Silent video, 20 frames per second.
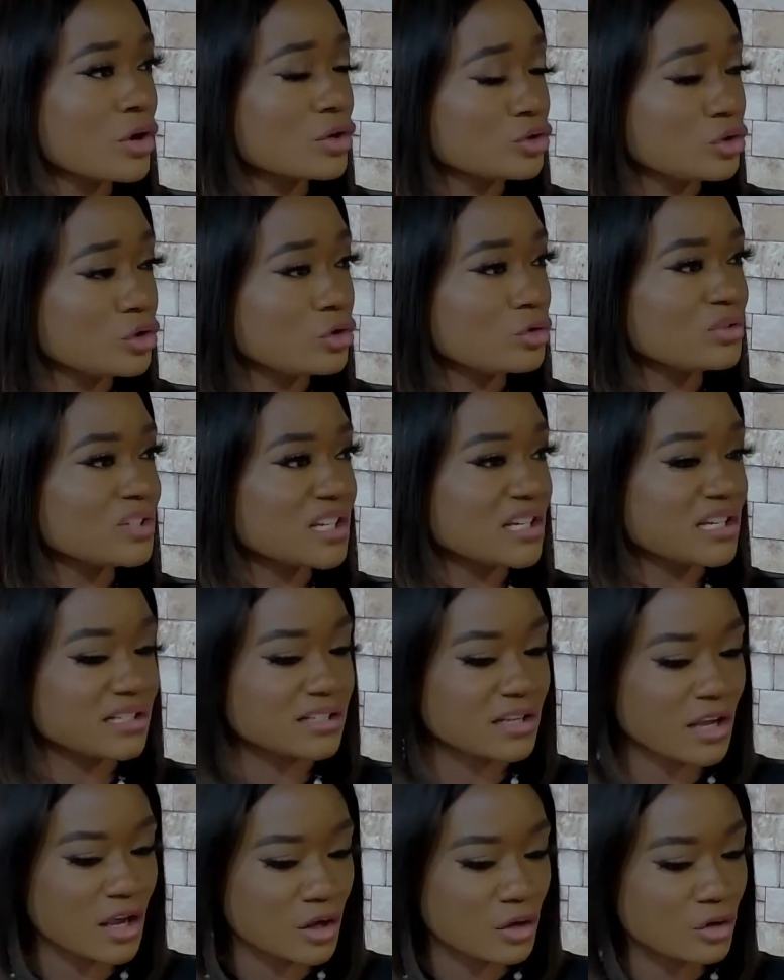
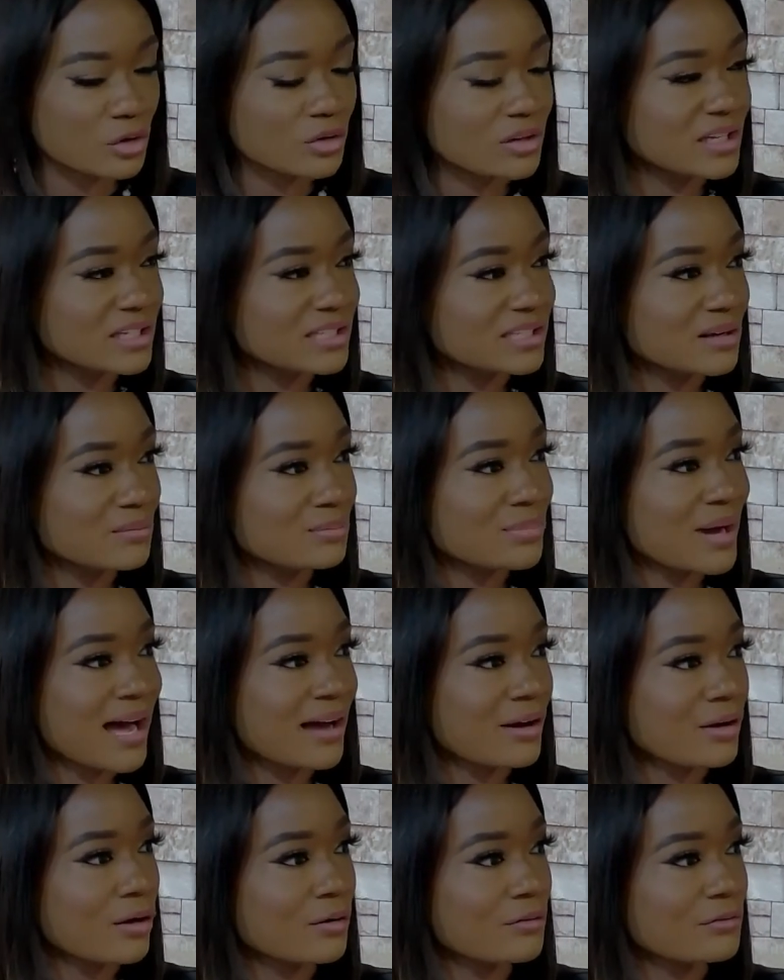duties, you need to
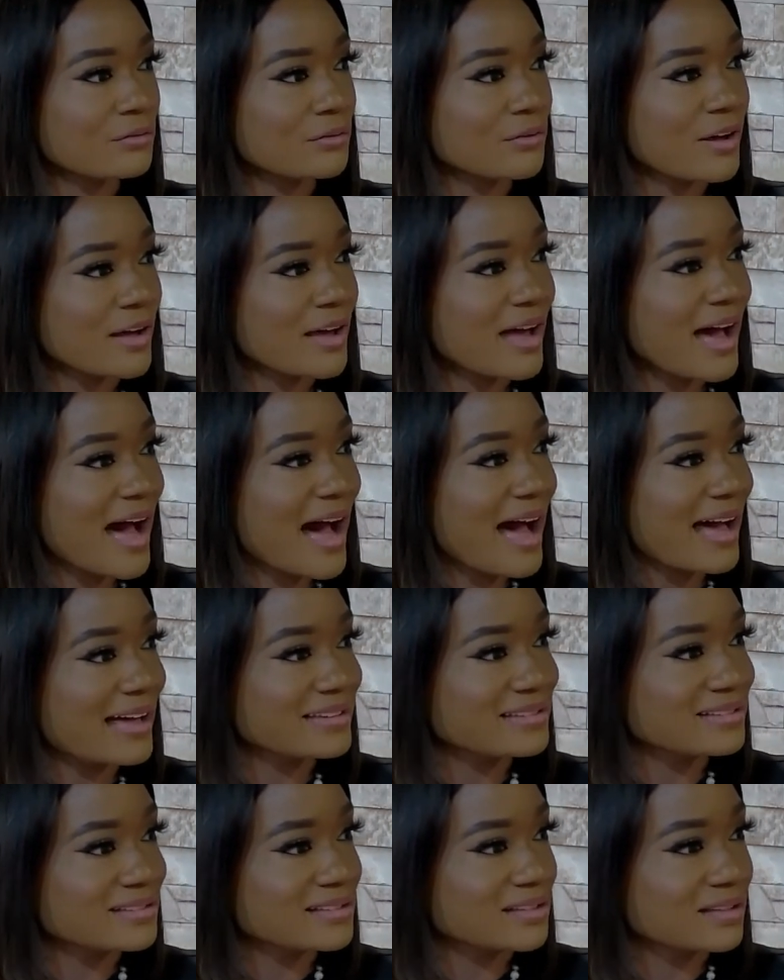back off
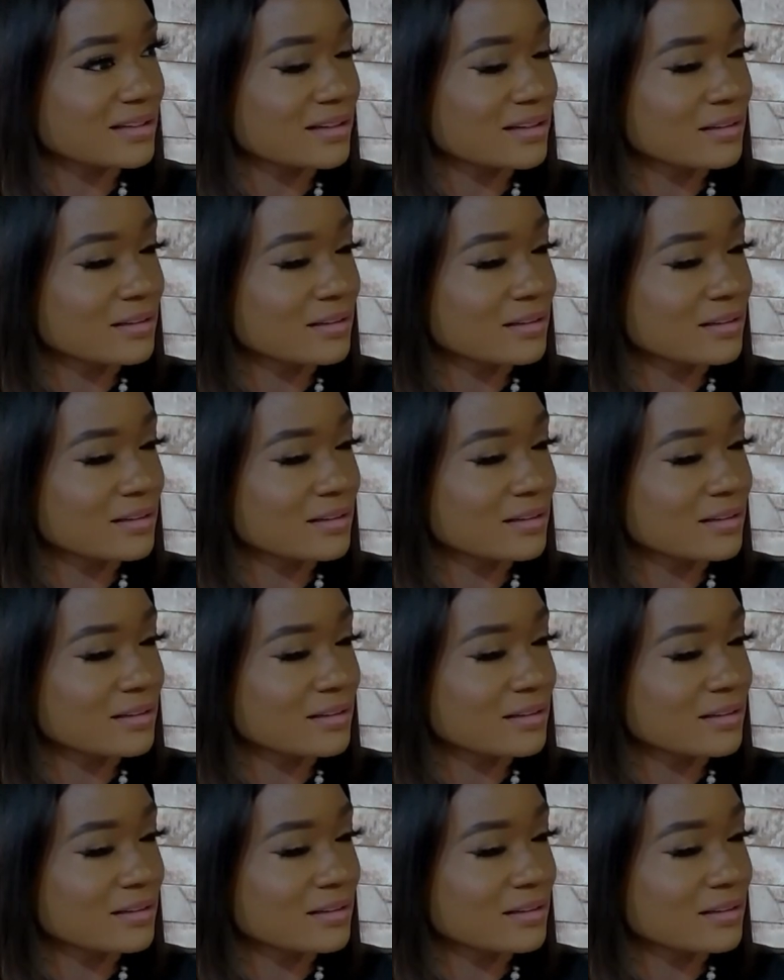and,